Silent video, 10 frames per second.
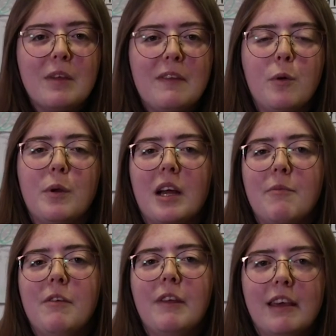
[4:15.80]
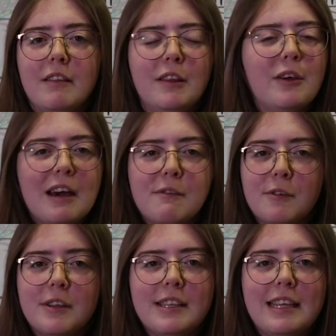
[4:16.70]
and they all want to come around and look, look
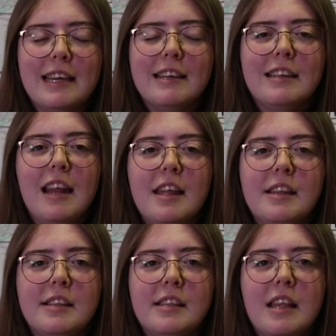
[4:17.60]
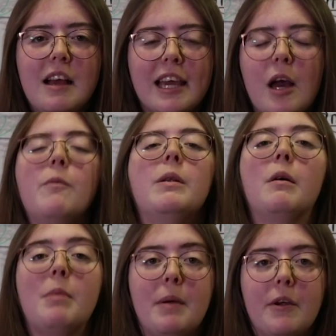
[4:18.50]
after it and see it. And I get on really
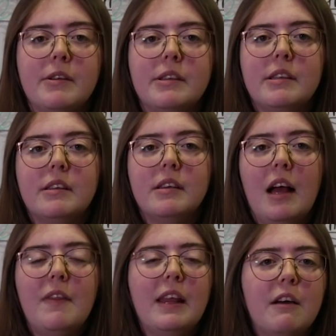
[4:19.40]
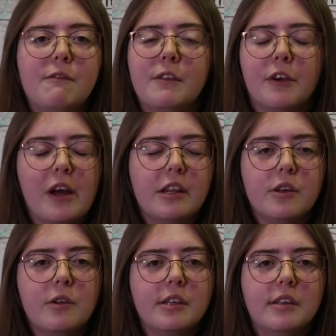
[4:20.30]
well with my parents, and they love their
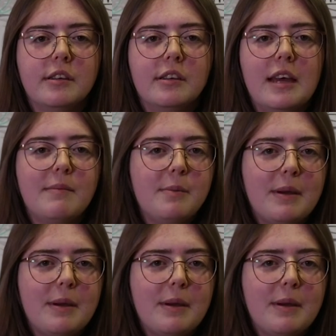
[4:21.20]
granddaughter uh, to